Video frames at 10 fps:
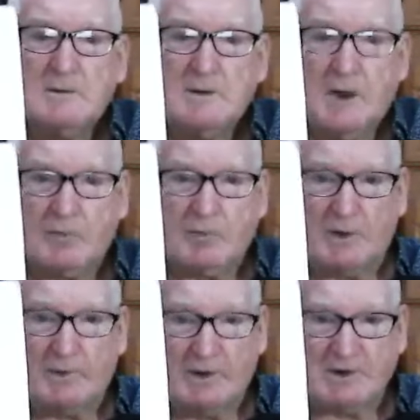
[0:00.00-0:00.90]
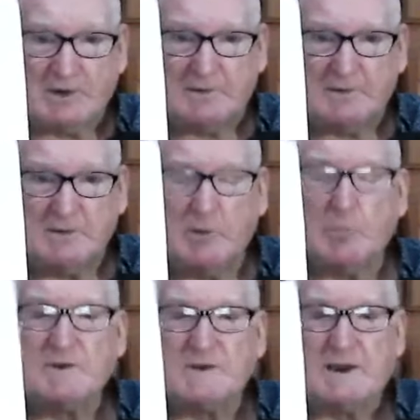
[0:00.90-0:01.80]
at Federation. It
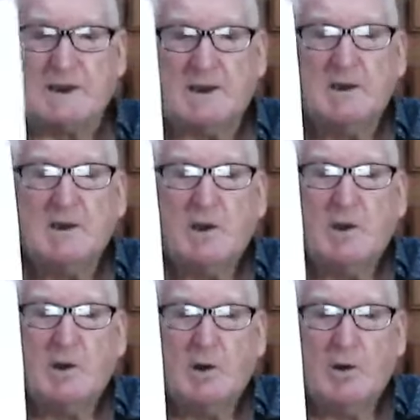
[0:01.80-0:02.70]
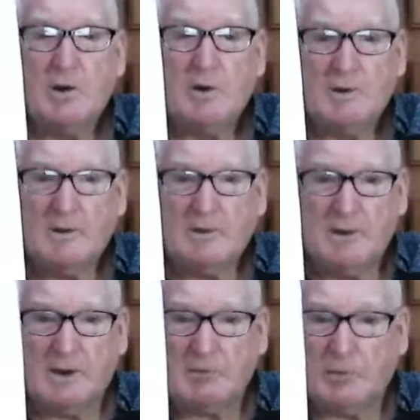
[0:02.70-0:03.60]
was there
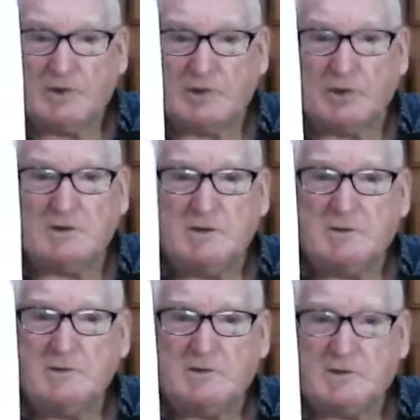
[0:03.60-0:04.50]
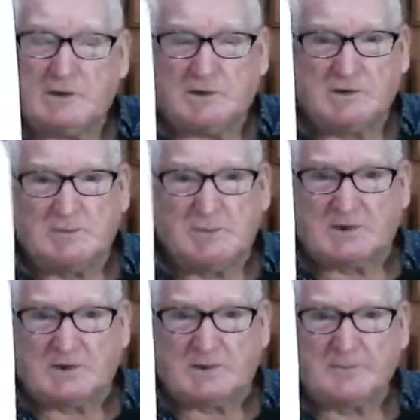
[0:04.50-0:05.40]
with 32 sections missing.